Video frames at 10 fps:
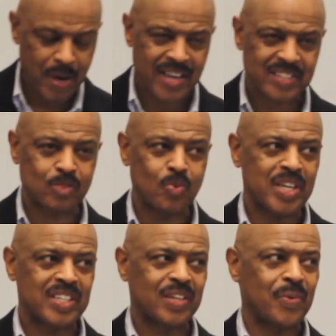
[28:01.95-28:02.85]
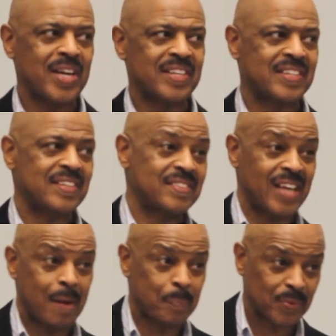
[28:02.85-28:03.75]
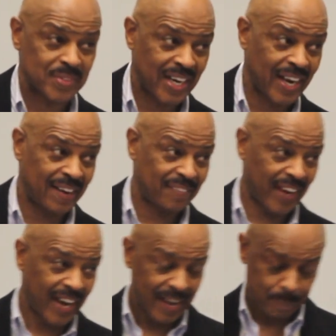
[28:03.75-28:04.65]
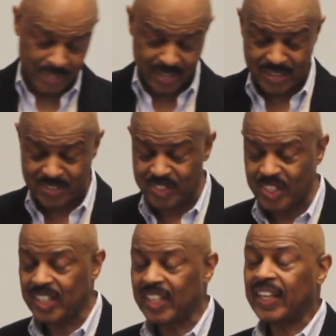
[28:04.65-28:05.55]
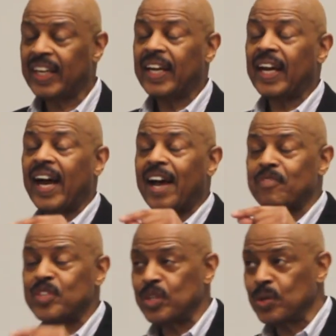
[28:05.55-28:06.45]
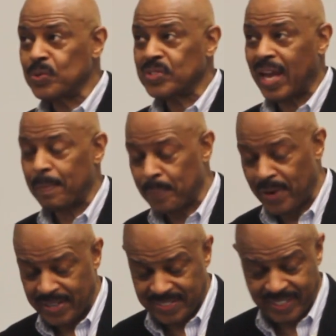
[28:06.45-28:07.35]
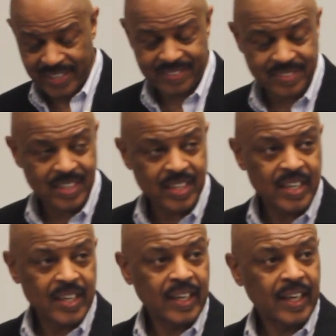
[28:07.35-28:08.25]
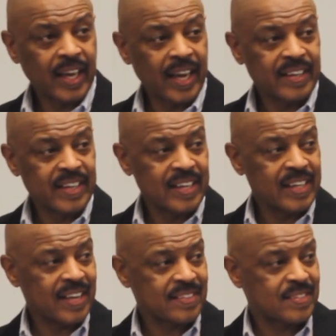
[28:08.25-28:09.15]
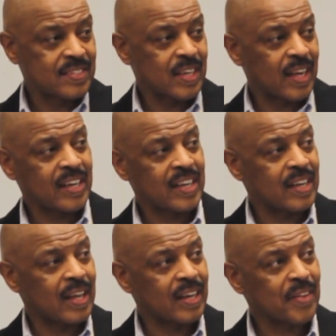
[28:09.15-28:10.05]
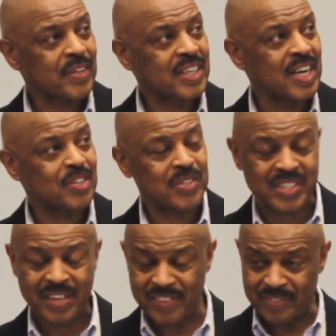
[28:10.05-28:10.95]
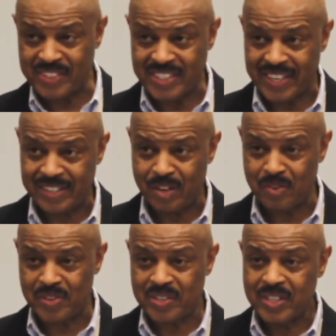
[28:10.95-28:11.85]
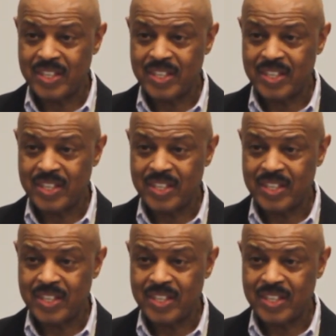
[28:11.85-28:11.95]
Parks is one of the greatest examples that I've had because I've used that process, and then and other countries have even taken over.